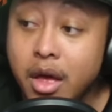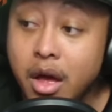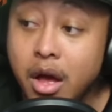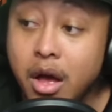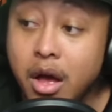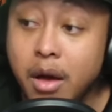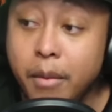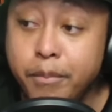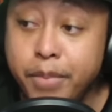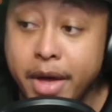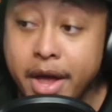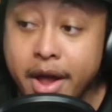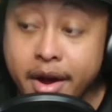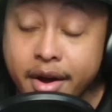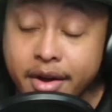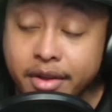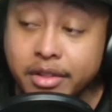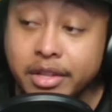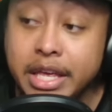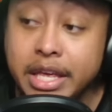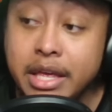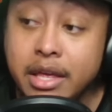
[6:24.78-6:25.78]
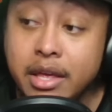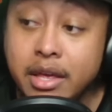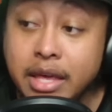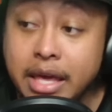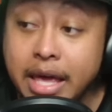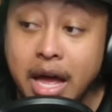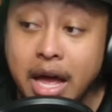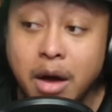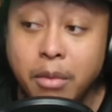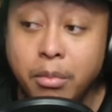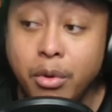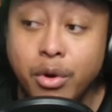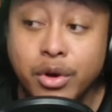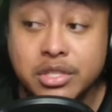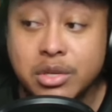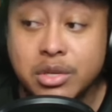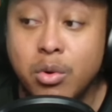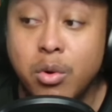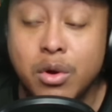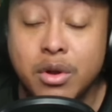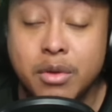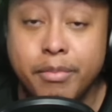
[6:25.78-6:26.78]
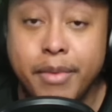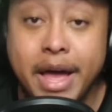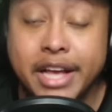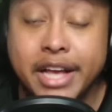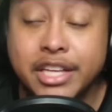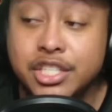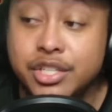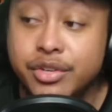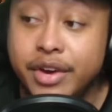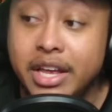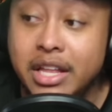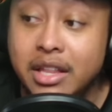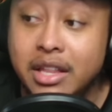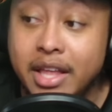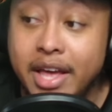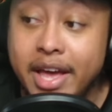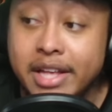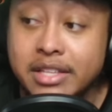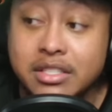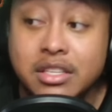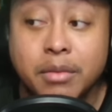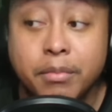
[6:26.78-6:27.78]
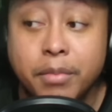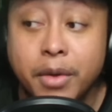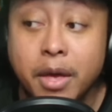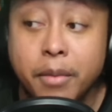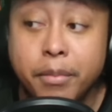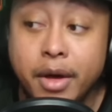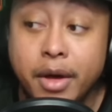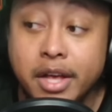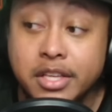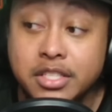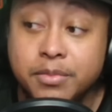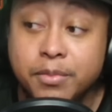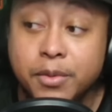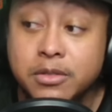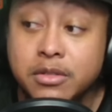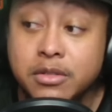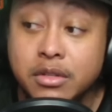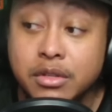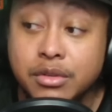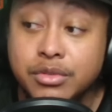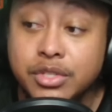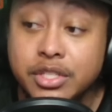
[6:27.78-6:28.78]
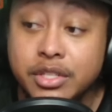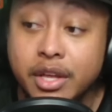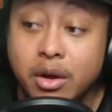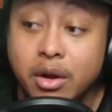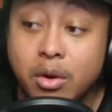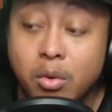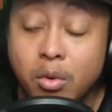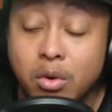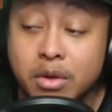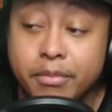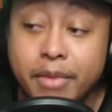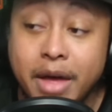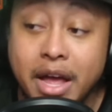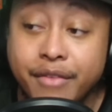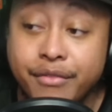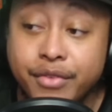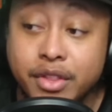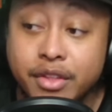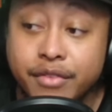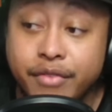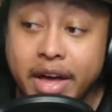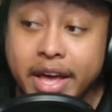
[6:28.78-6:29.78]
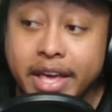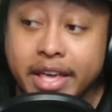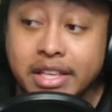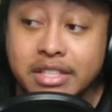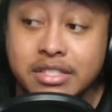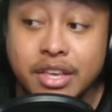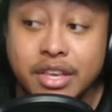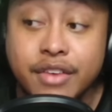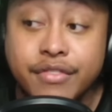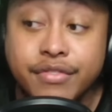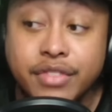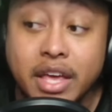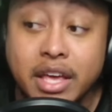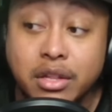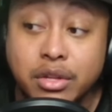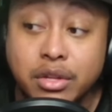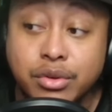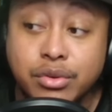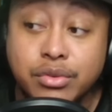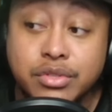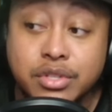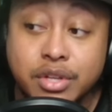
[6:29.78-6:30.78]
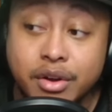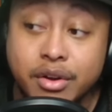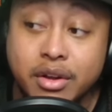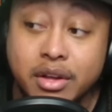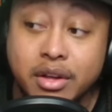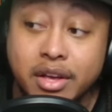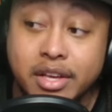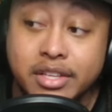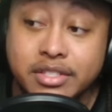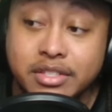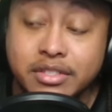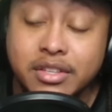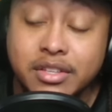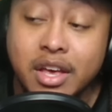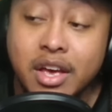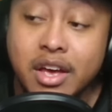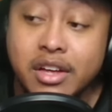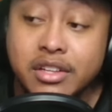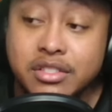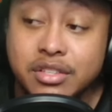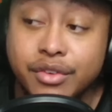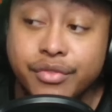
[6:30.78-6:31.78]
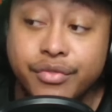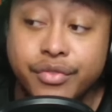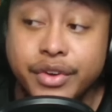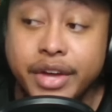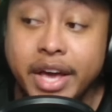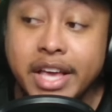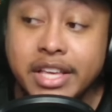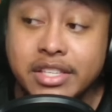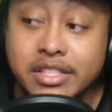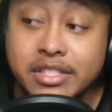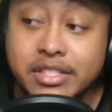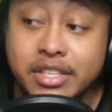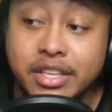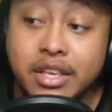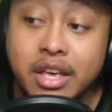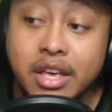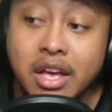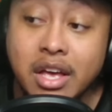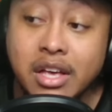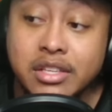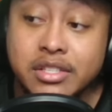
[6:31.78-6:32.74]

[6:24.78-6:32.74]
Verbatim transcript: Apparently, Cowboys quarterback Trey Lance could be a possible solution at quarterback for the Vikings if they lose Kirk Cousins to free agency.